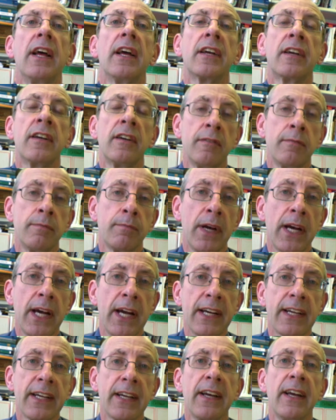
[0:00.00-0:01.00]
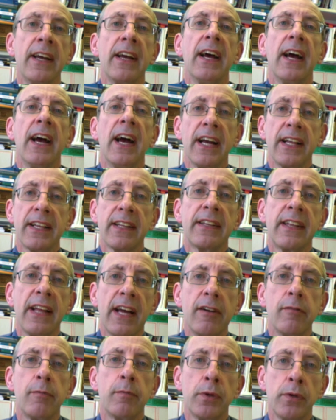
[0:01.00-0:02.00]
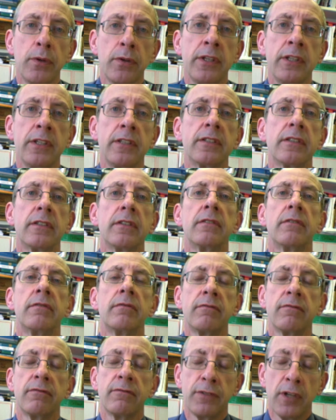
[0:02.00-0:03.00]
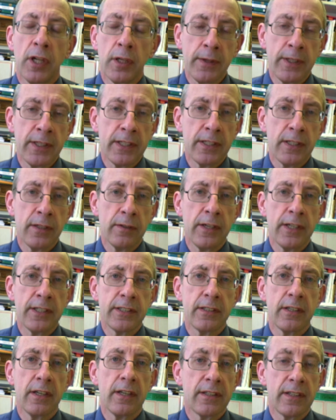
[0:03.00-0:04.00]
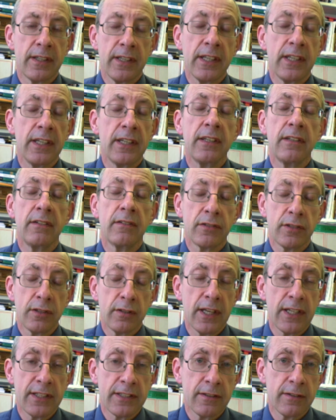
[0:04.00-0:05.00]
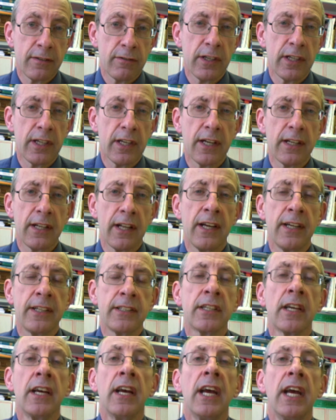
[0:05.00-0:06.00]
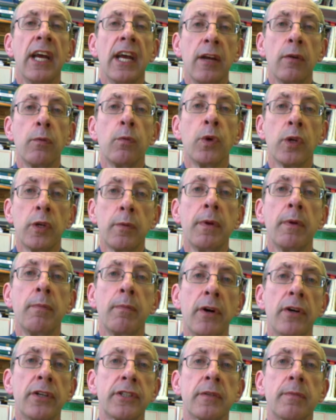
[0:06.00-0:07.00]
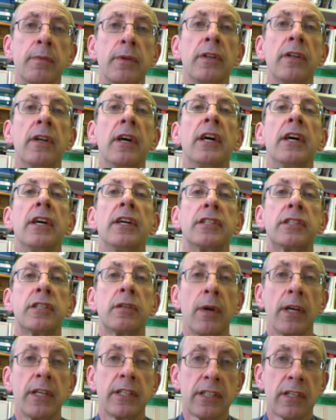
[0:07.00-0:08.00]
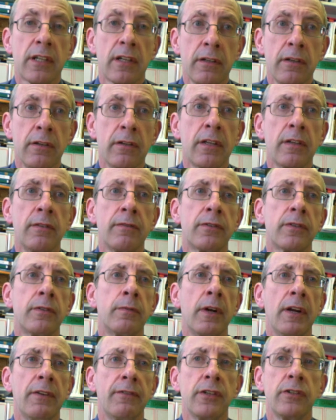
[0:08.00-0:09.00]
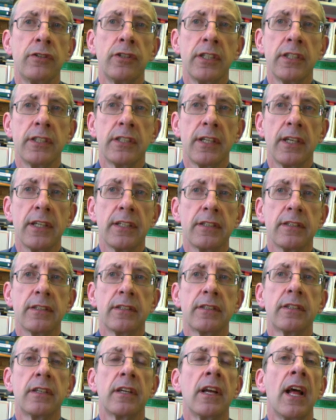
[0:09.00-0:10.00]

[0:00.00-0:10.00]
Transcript: come back. At that point, following the 2003 guidelines, it would be possible to exclude them from refugee status.